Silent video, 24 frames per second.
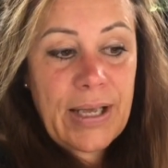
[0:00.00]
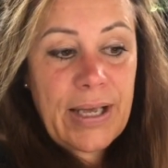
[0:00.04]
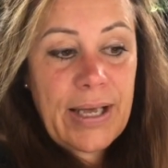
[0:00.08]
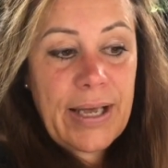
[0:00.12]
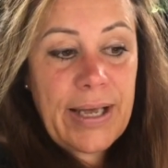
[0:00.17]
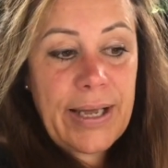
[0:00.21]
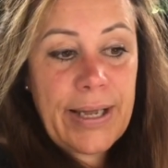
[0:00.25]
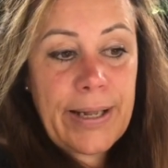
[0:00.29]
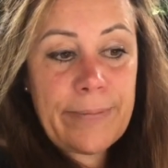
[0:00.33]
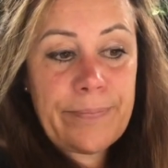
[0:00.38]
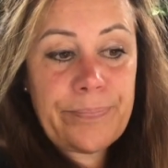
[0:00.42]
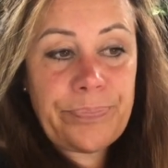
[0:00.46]

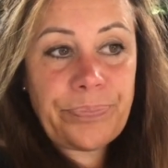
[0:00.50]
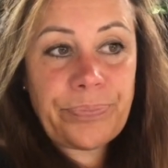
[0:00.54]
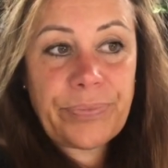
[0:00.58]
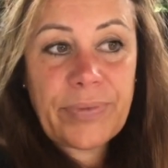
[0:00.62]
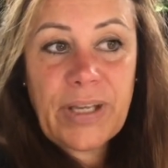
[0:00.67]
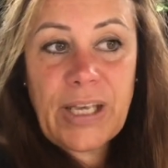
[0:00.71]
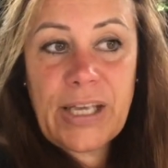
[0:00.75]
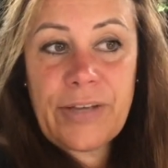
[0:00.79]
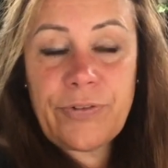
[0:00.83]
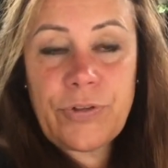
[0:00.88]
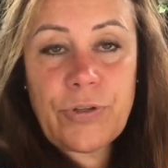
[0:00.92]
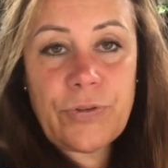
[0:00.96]
Um,
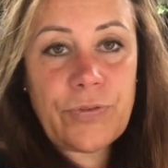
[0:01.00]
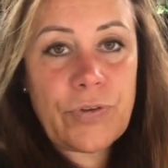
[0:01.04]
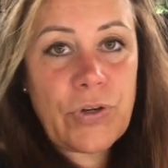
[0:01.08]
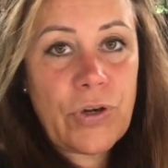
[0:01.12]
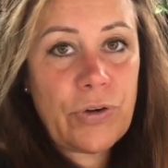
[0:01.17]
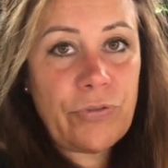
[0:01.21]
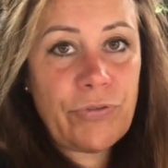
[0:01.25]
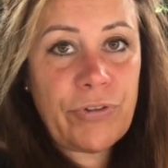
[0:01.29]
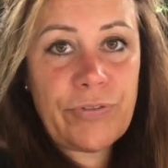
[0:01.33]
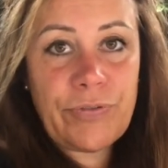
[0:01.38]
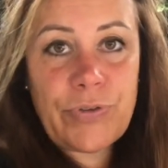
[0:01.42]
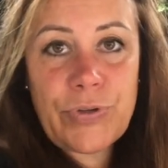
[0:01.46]
if you've
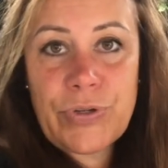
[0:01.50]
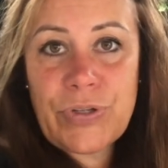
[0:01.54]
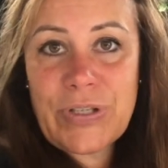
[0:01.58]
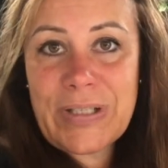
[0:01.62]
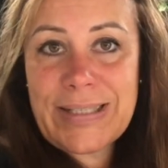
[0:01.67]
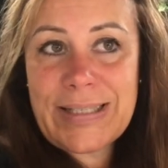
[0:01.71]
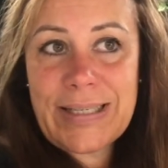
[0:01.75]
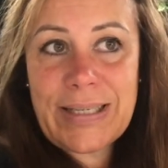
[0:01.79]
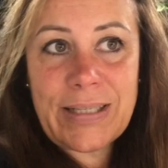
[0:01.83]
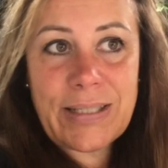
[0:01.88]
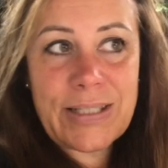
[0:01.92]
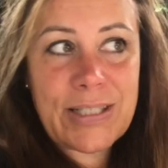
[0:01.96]
got
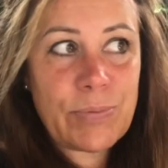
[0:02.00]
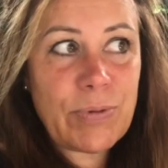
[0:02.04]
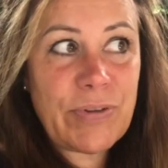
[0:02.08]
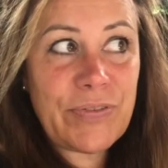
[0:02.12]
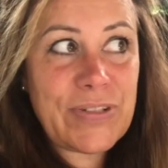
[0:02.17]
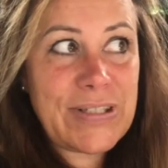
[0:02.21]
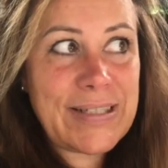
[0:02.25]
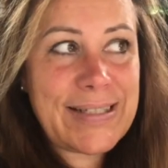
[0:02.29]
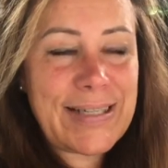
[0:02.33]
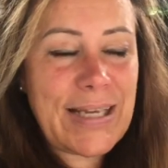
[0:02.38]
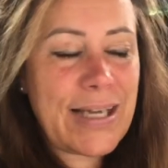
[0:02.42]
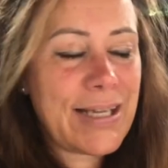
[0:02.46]
reversing
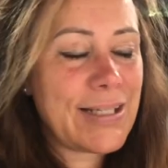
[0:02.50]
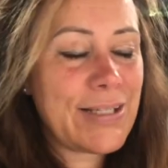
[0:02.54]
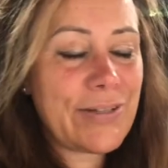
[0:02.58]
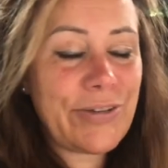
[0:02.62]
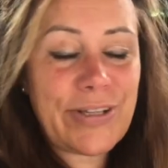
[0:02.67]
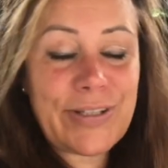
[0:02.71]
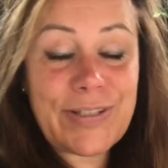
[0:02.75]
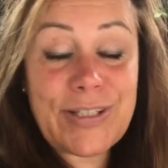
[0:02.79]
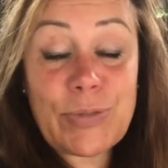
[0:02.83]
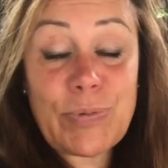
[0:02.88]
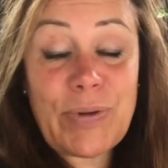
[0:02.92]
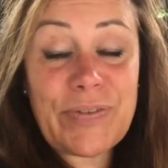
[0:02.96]
swivel, uh,
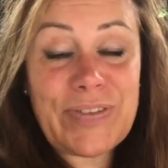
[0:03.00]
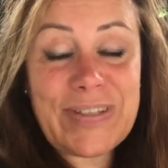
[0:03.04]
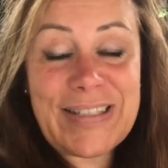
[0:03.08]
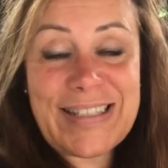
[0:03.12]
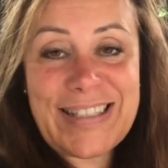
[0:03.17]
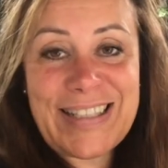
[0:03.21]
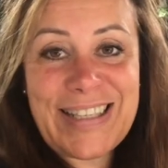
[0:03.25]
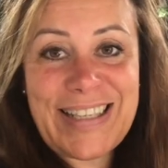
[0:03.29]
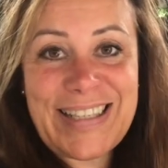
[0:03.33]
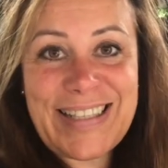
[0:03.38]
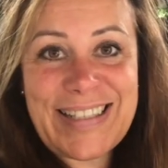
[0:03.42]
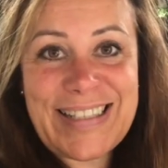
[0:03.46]
sorry, swivel
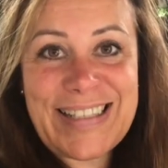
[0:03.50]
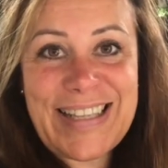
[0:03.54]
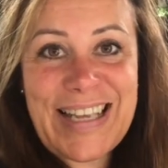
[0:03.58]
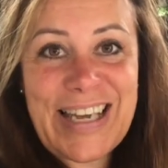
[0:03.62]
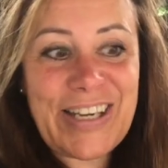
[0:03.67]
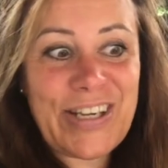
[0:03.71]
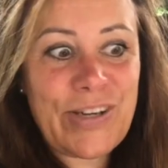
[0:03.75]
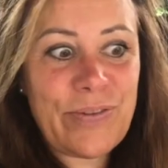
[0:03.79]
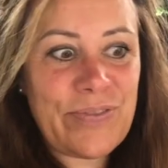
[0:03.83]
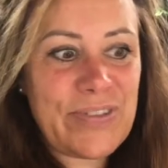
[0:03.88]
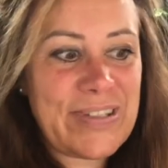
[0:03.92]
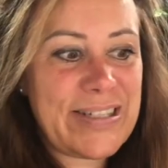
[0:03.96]
seats,
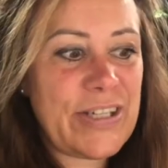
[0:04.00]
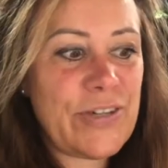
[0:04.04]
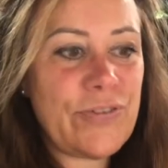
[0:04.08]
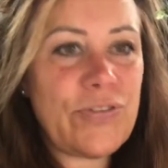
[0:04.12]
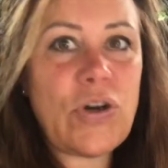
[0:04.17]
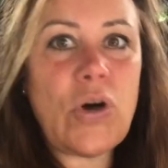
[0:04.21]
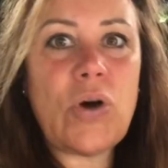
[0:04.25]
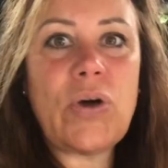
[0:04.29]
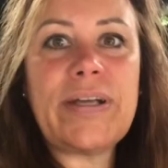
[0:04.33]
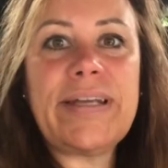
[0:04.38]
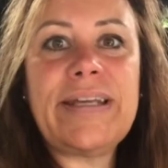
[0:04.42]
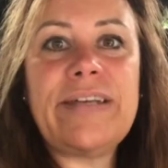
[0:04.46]
then obviously you've
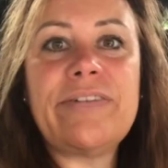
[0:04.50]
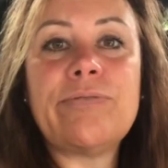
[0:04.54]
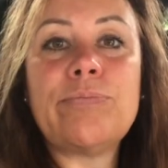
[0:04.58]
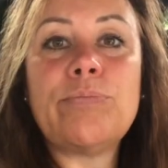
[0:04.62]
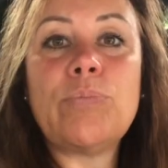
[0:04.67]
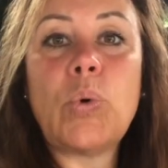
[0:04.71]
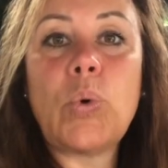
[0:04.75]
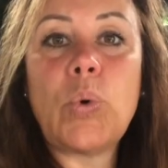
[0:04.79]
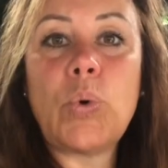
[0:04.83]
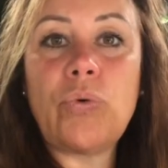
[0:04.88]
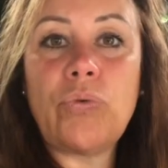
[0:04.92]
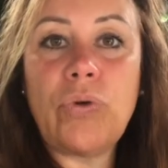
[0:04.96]
got even
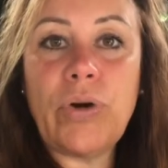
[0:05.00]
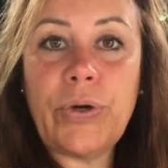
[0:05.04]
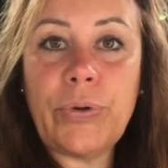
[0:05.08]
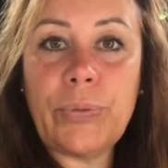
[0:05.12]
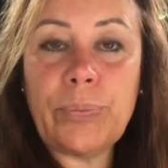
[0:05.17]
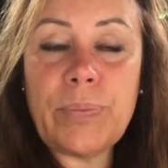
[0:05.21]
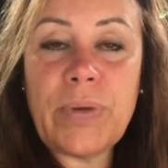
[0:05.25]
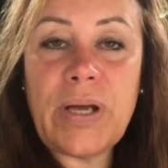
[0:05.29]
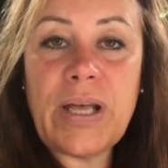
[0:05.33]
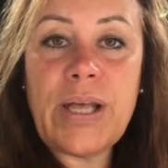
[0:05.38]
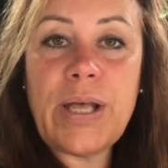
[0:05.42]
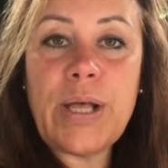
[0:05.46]
more
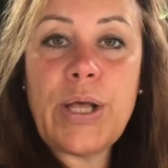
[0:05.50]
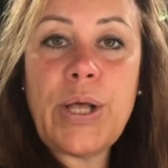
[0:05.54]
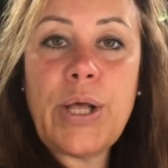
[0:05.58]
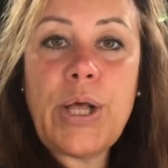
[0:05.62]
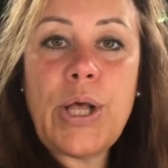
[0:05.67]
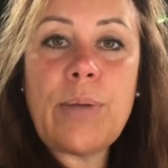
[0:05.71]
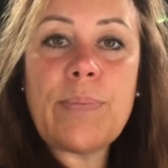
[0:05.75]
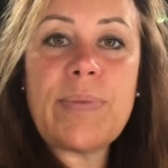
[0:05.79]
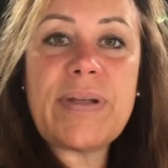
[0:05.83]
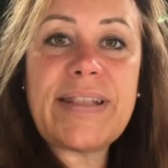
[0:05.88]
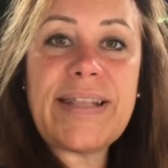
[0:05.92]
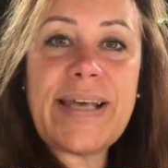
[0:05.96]
room,
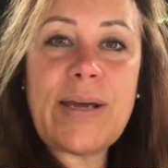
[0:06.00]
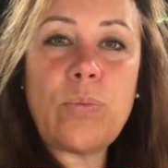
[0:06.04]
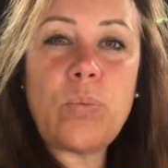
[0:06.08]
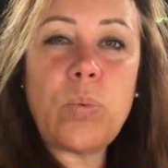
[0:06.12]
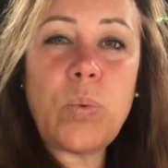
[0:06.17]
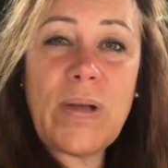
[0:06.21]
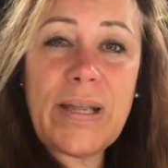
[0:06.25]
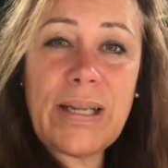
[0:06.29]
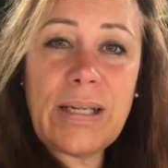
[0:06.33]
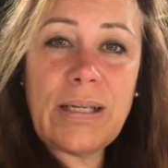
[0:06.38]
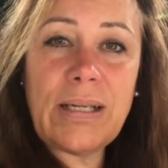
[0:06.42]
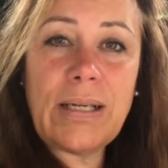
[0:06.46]
but there
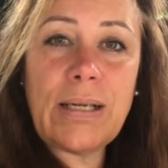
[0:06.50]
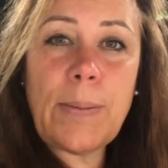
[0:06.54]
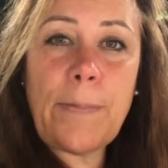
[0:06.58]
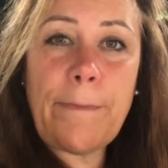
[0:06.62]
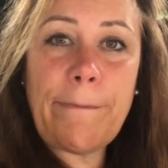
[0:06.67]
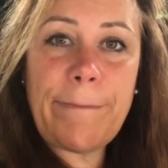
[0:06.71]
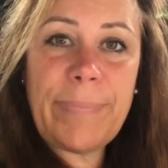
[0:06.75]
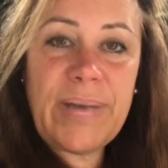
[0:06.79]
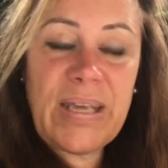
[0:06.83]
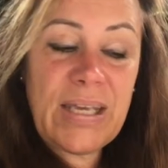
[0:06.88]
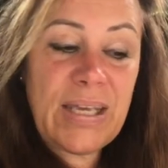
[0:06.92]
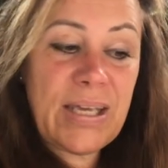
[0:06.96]
will
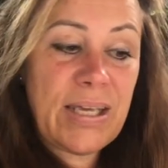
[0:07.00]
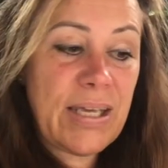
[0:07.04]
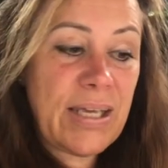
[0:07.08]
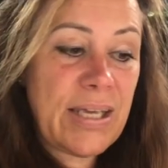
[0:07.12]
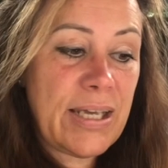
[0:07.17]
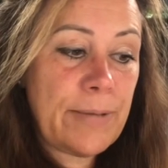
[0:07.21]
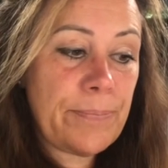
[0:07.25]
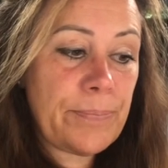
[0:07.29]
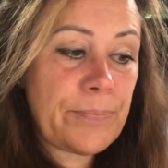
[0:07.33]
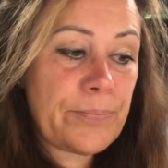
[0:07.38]
be